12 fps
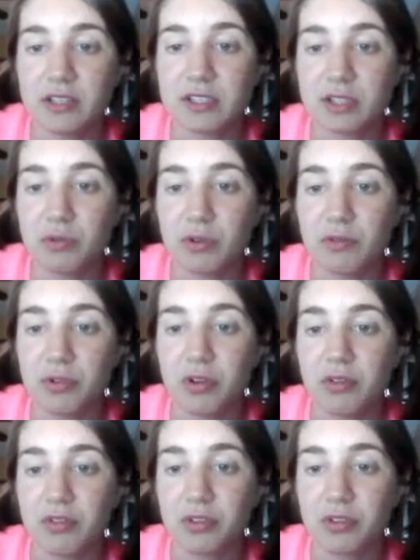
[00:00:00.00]
the square root
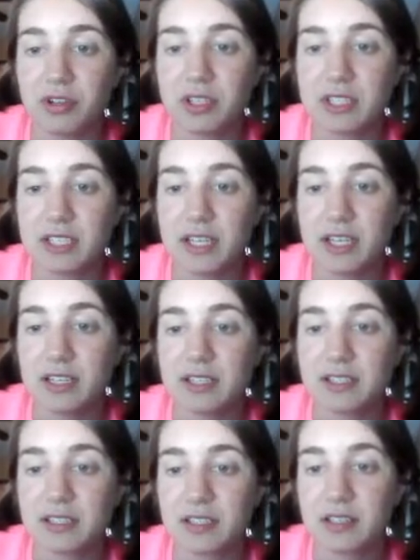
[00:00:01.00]
of
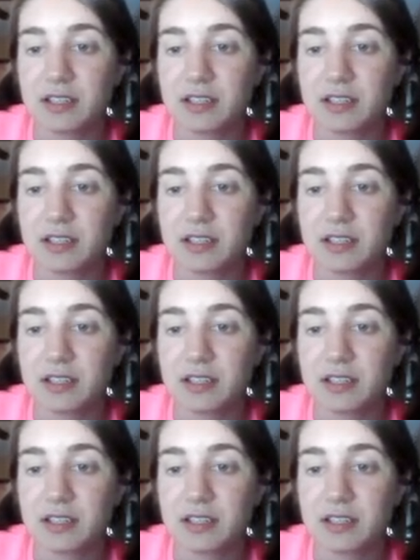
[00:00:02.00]
36,